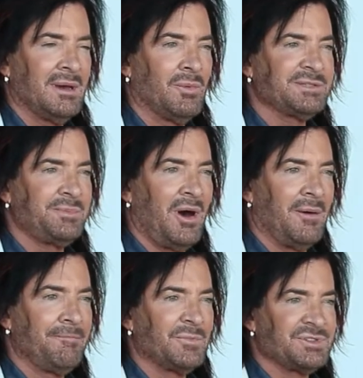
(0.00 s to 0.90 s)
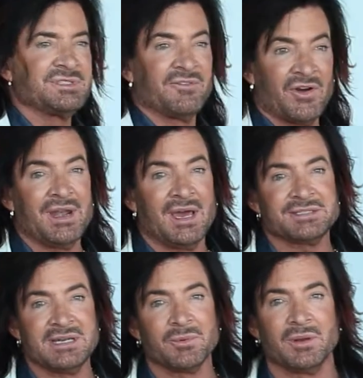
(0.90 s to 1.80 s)
West Palm, which is a very nice
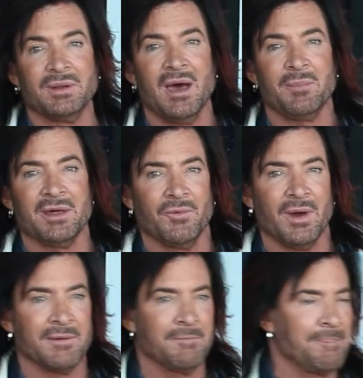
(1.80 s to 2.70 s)
neighborhood now, by the way.